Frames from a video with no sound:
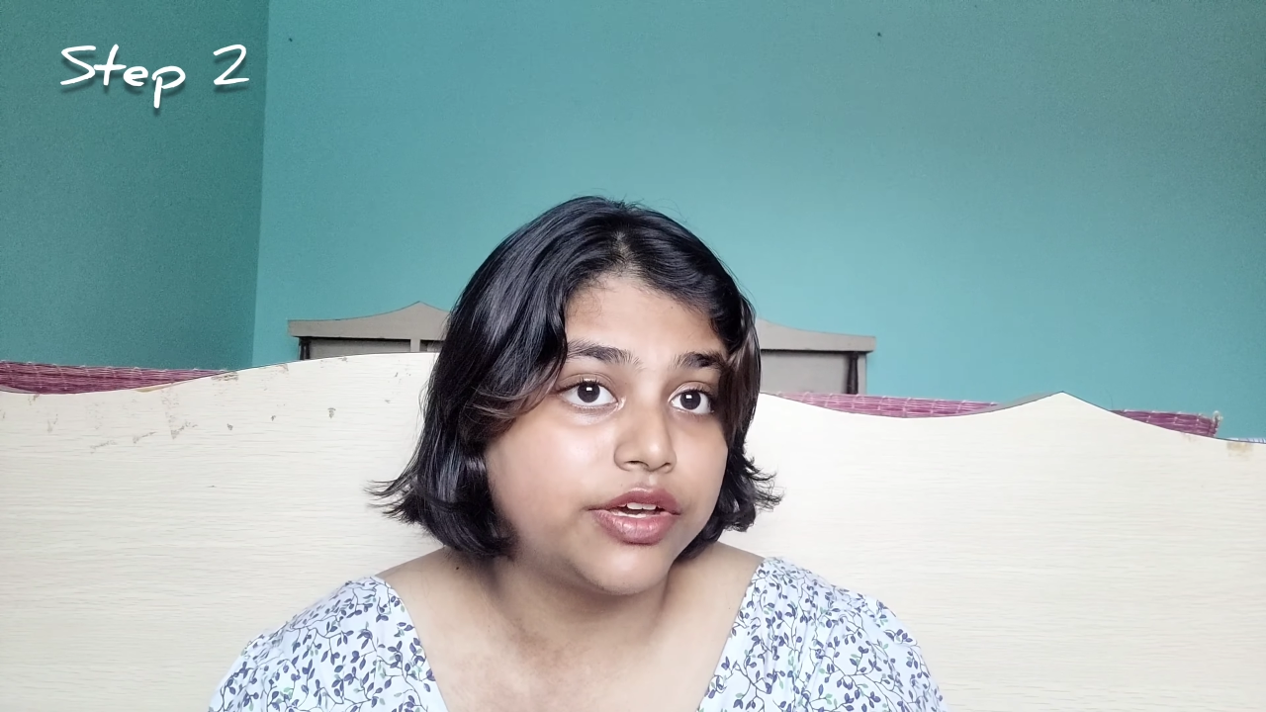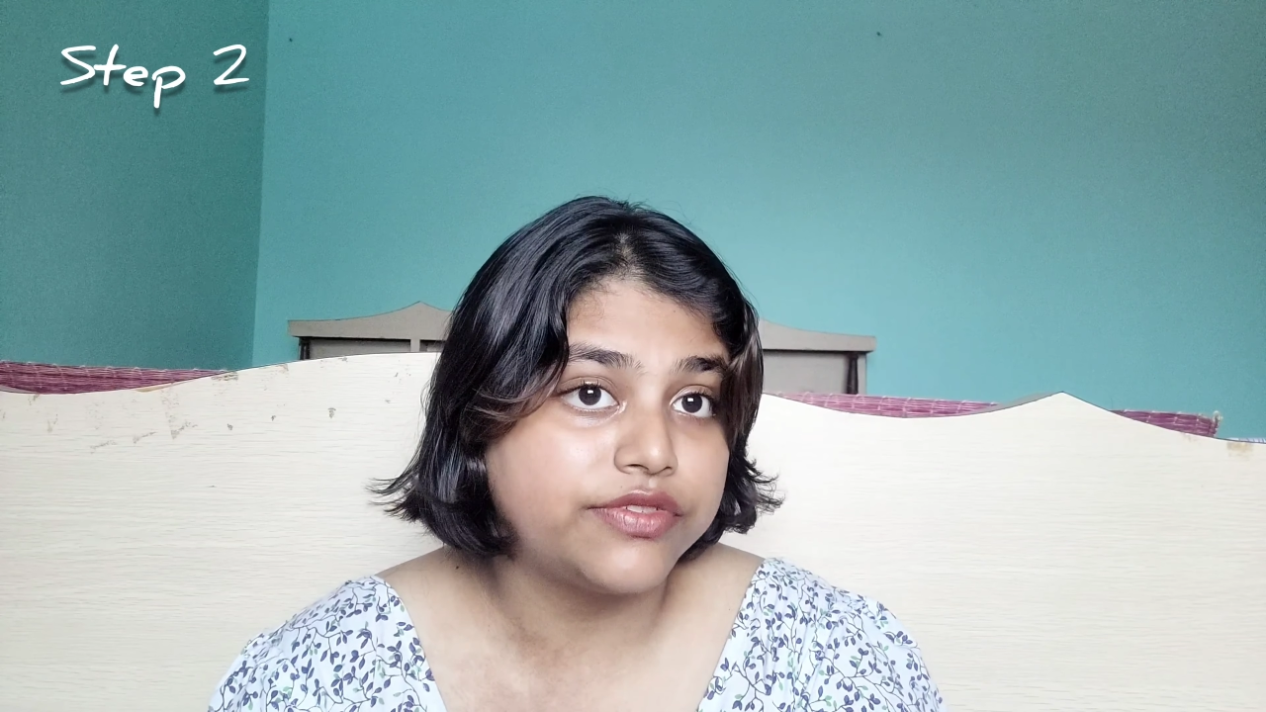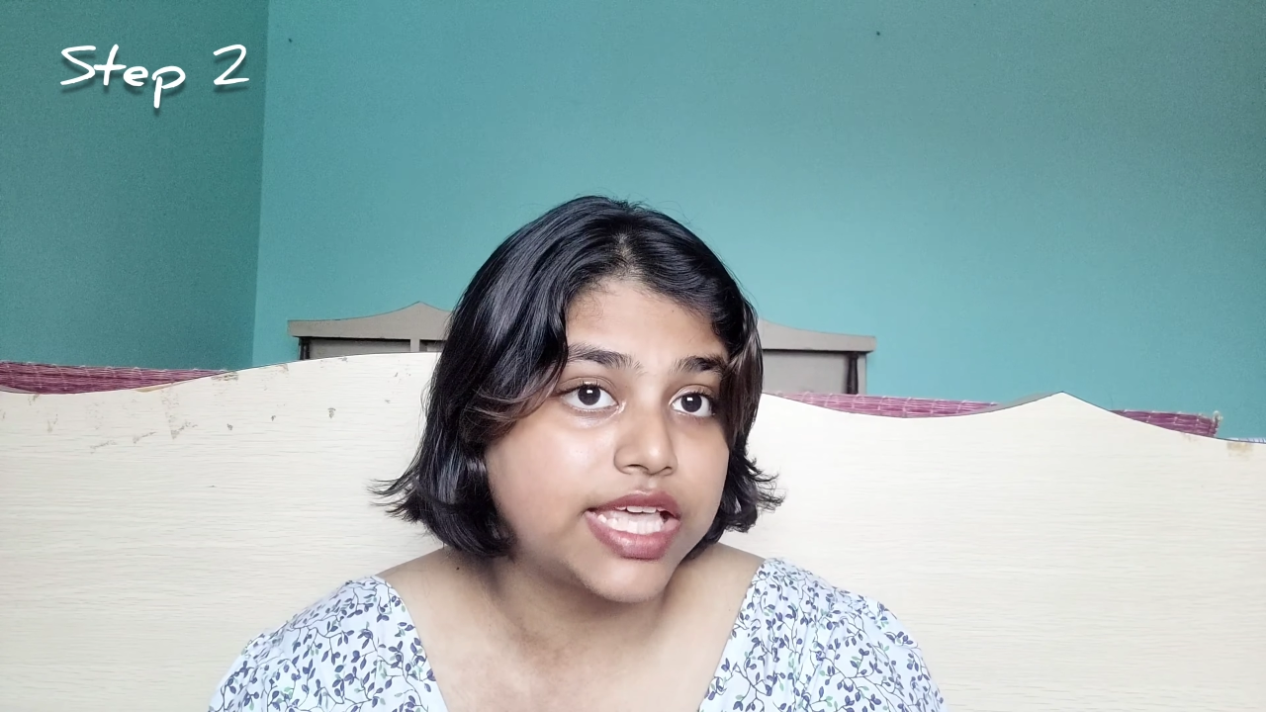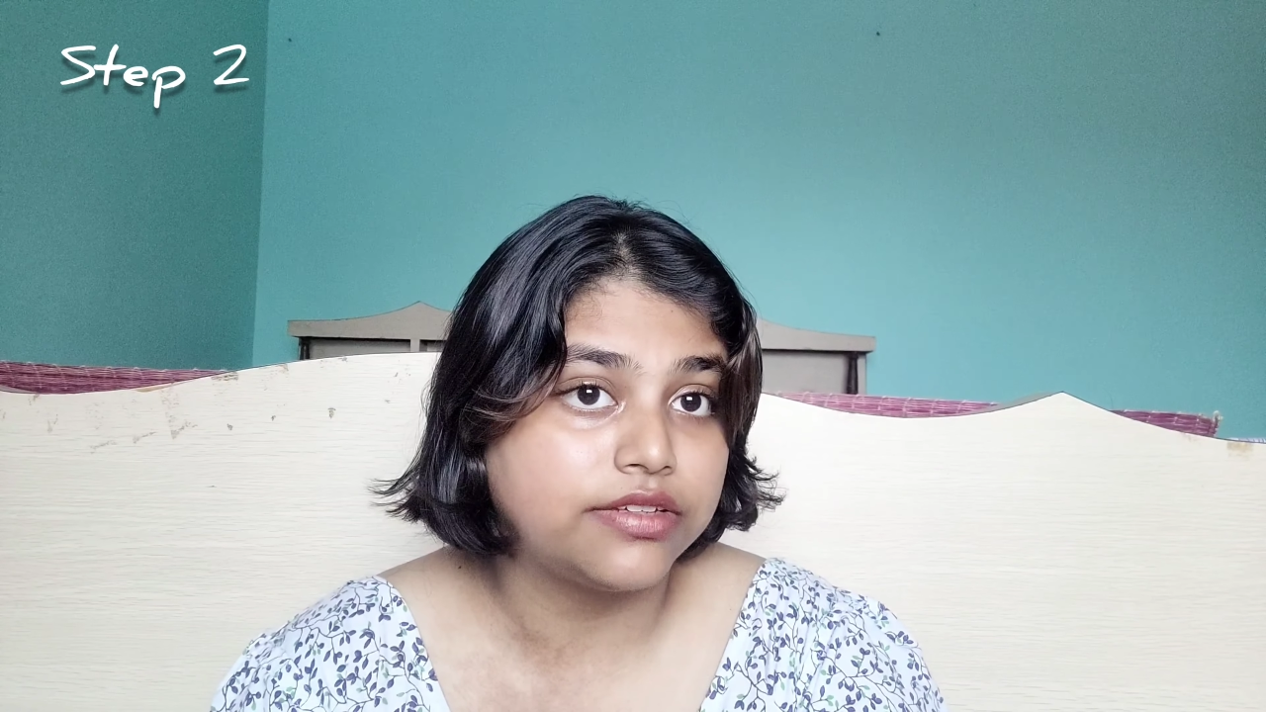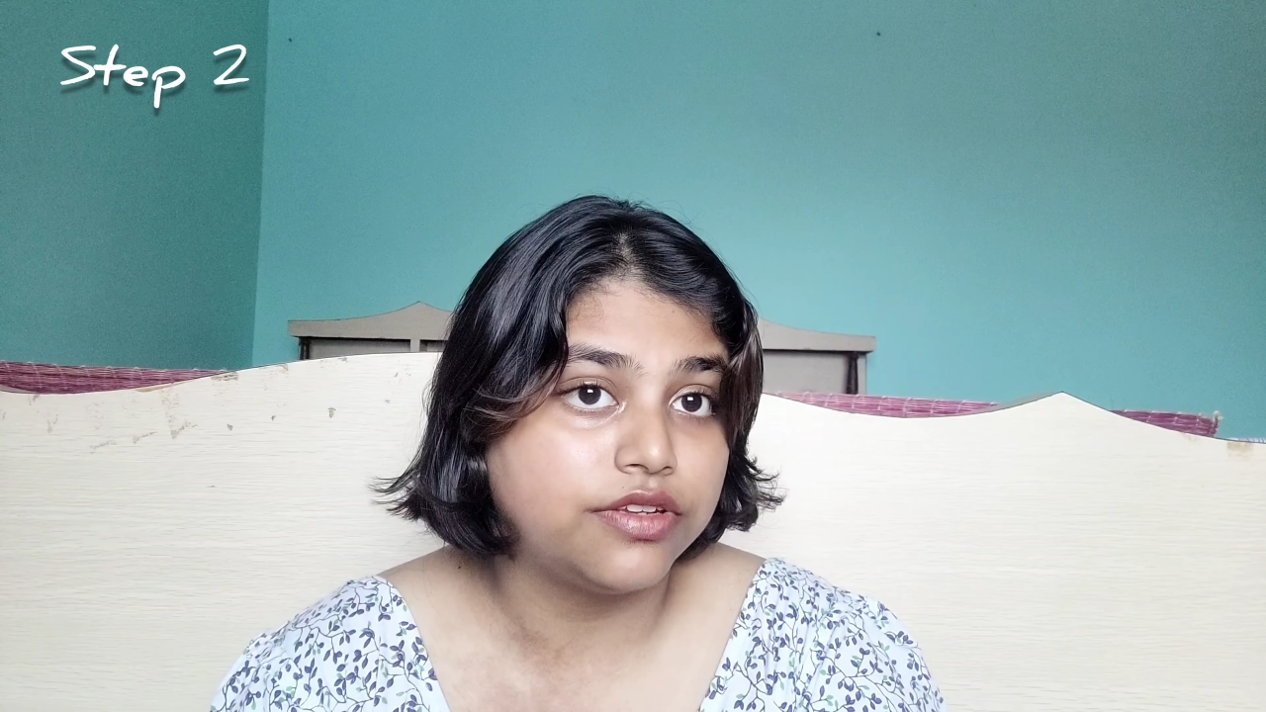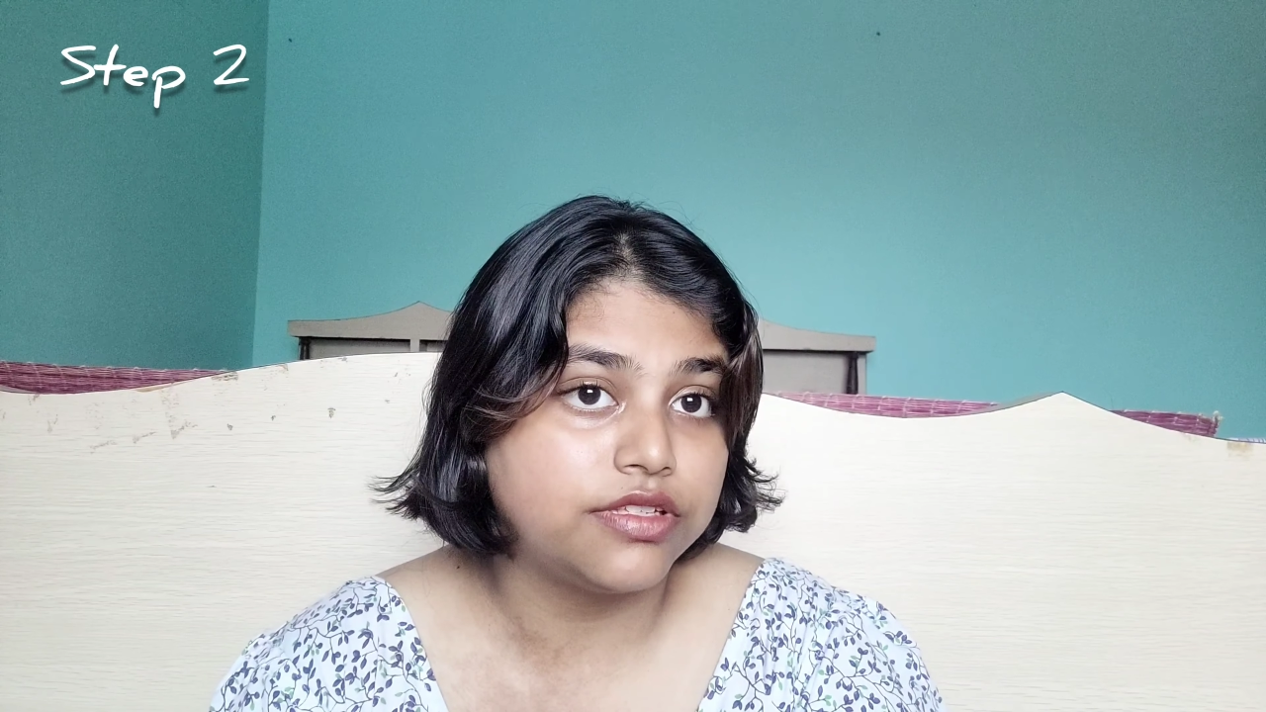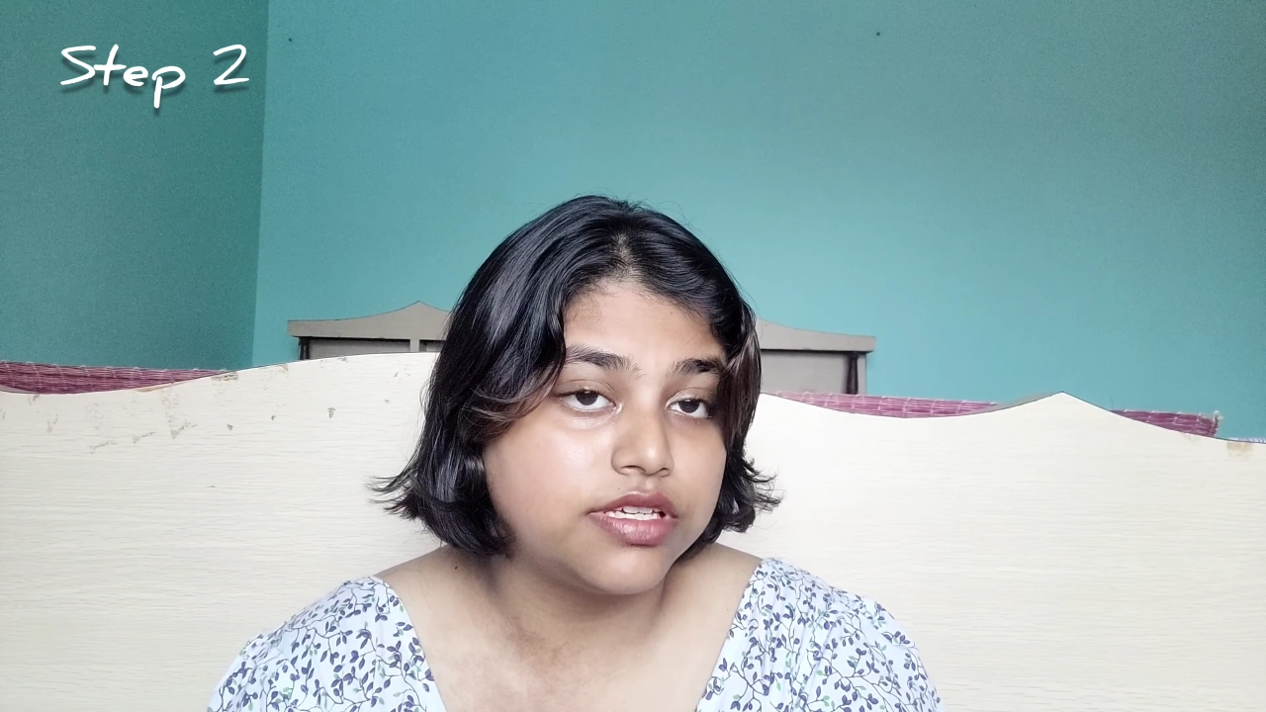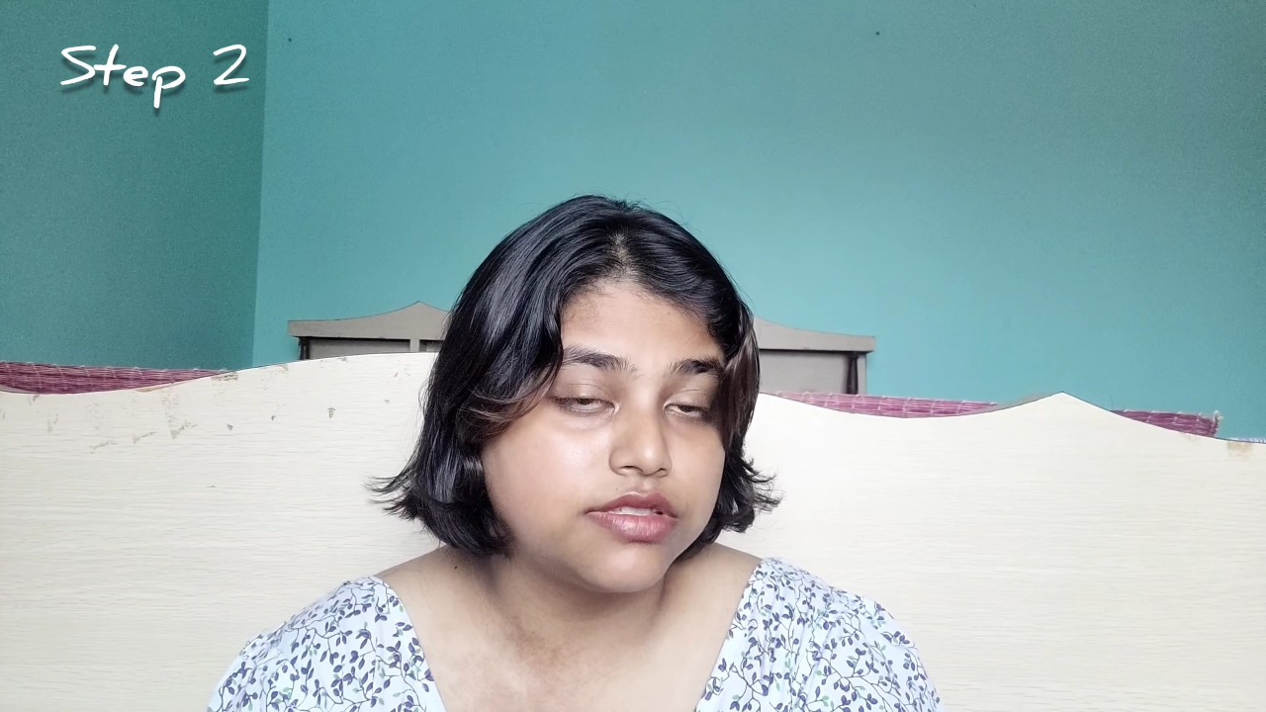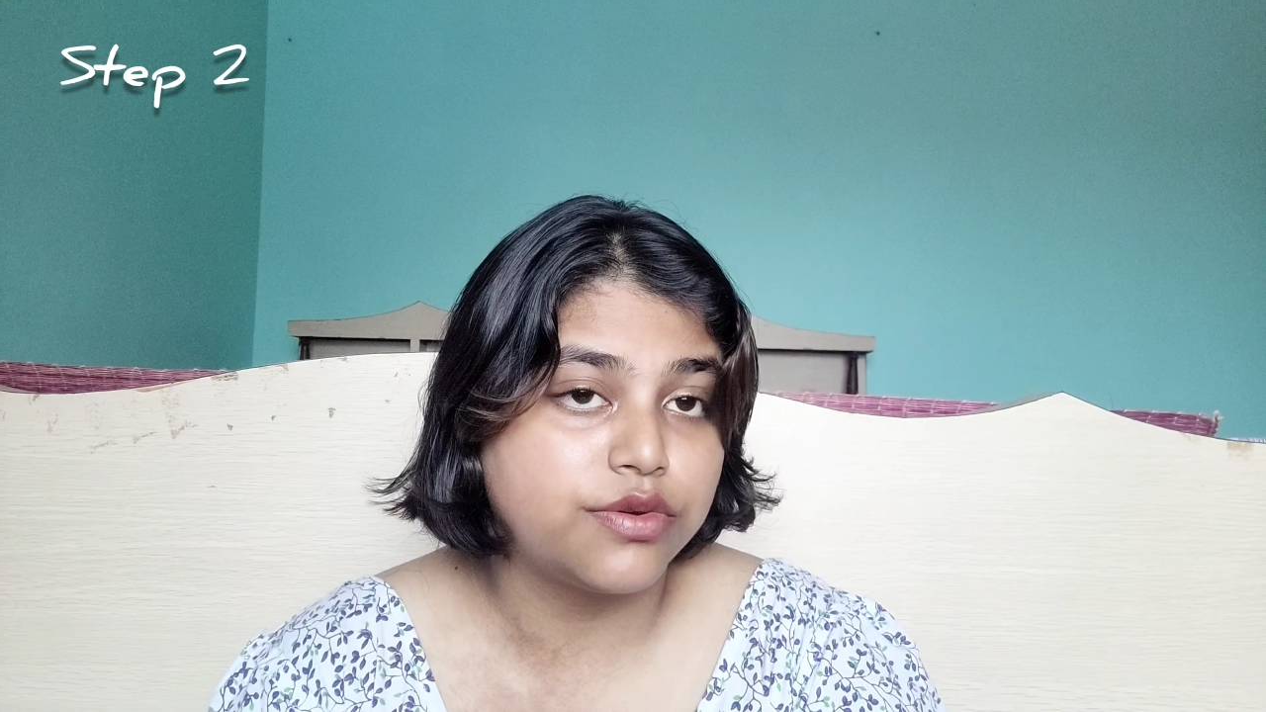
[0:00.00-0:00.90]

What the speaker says: of psychology.